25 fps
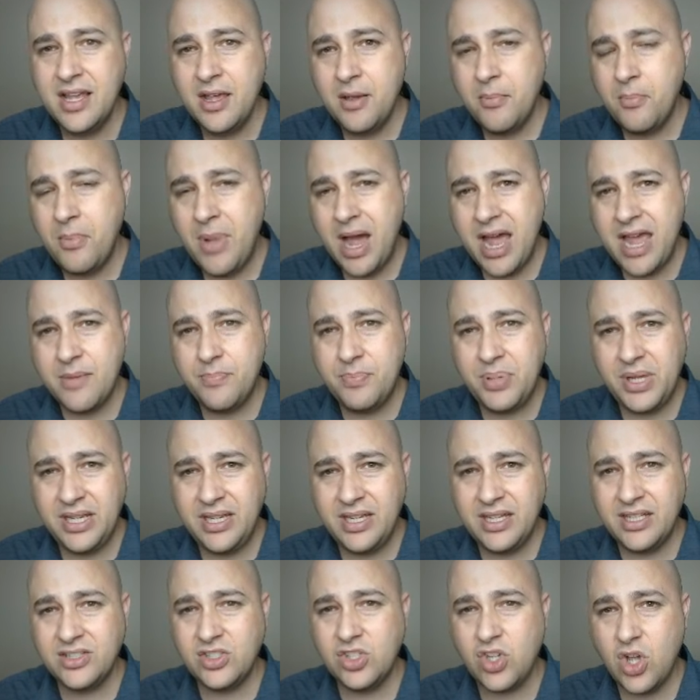my
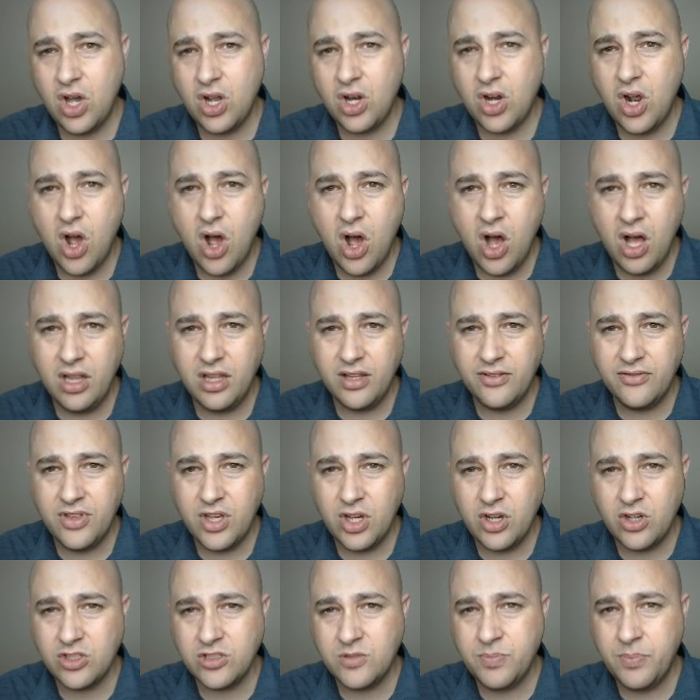opinions on all of
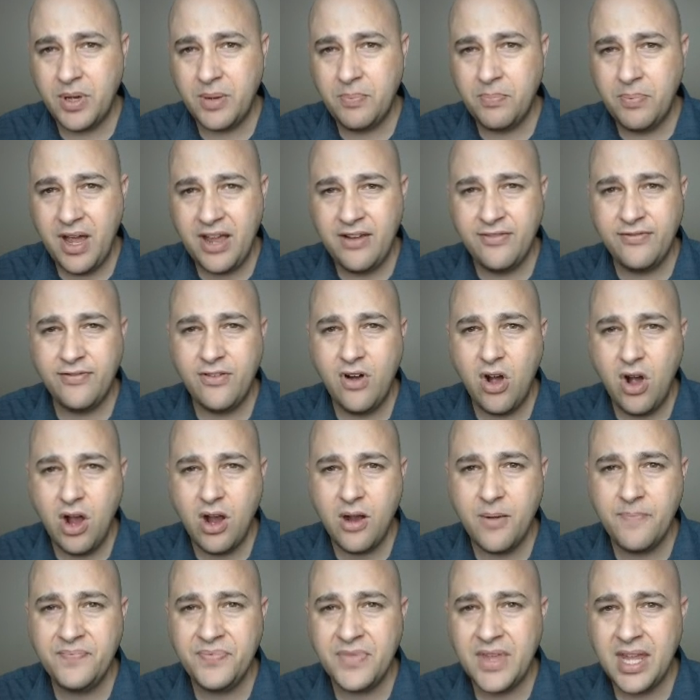those, but by
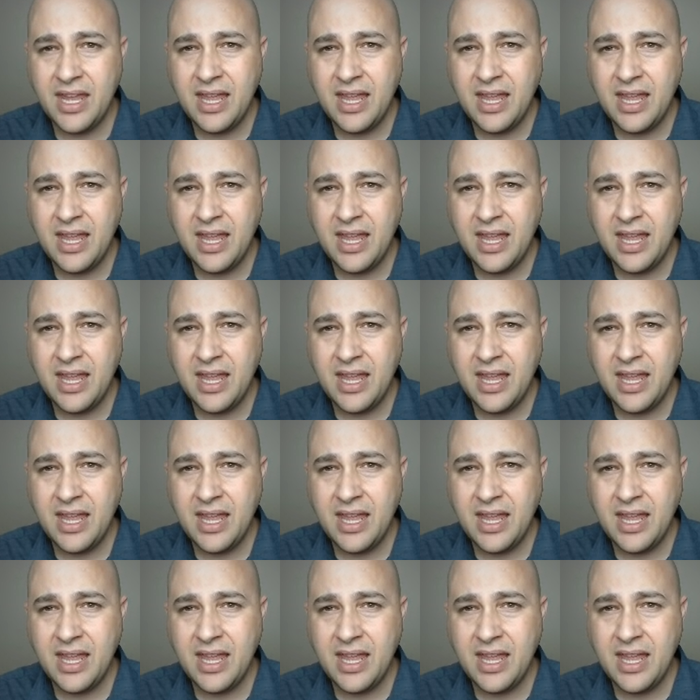far